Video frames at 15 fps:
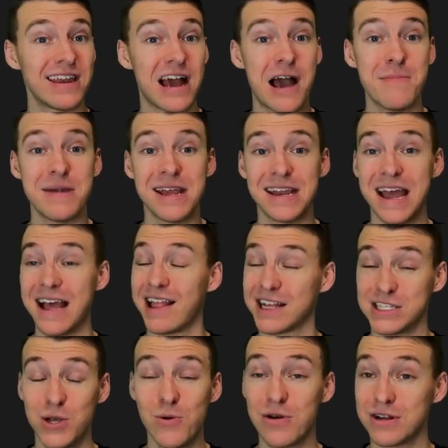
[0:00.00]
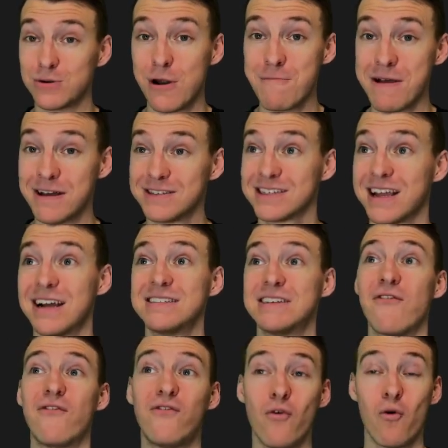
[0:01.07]
I mean, at like 220 pounds, this guy's a
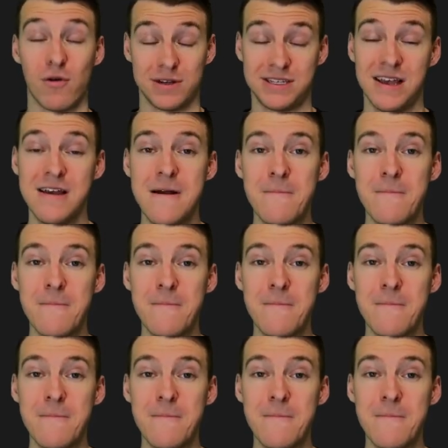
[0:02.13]
force